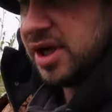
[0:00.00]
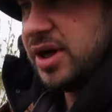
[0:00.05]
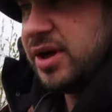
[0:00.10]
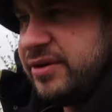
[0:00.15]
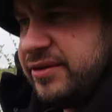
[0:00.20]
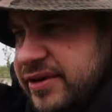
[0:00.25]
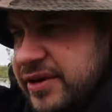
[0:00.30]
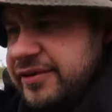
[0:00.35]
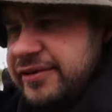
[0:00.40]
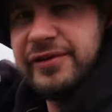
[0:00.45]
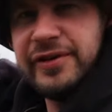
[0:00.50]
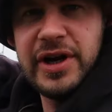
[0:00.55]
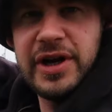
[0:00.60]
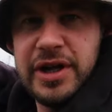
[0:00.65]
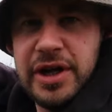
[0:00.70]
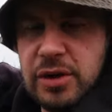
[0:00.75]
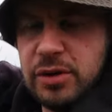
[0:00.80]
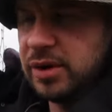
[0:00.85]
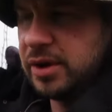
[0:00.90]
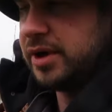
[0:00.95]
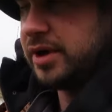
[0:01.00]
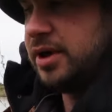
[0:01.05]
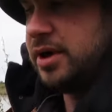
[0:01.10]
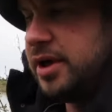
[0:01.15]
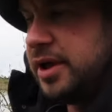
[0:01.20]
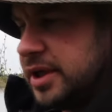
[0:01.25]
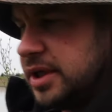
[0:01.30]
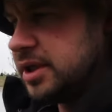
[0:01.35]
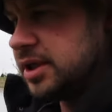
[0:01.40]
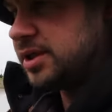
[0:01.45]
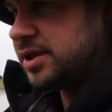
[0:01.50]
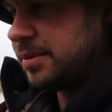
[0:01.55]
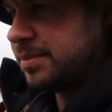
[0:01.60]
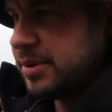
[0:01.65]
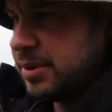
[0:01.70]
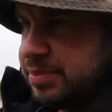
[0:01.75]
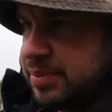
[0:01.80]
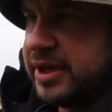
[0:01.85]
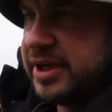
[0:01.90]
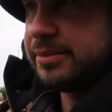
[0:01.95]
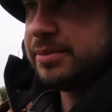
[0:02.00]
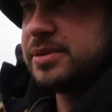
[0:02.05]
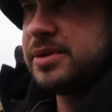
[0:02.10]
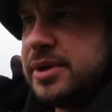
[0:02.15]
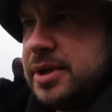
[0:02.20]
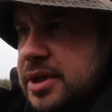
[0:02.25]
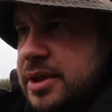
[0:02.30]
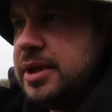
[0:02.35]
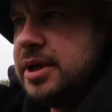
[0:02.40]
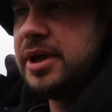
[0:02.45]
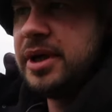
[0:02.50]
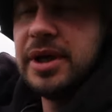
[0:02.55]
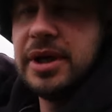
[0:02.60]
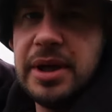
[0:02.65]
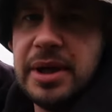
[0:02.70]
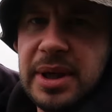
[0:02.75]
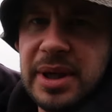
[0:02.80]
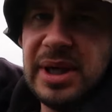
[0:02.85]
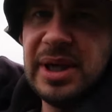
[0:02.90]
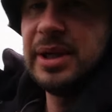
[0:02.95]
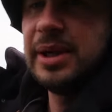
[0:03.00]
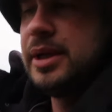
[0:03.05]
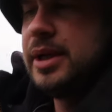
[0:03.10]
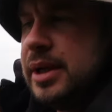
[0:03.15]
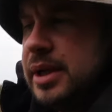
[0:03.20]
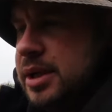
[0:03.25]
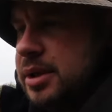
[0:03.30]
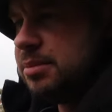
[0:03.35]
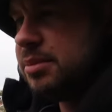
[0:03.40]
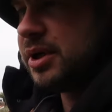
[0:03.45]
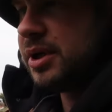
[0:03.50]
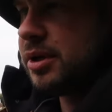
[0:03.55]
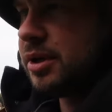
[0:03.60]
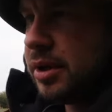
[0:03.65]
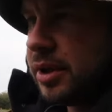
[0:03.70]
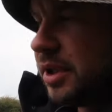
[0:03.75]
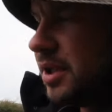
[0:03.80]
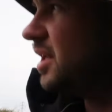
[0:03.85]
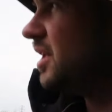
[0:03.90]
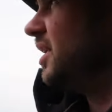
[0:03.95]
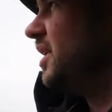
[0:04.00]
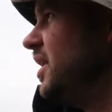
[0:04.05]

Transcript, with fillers: We've had a fairly quiet night and a couple of bleeps at midnight,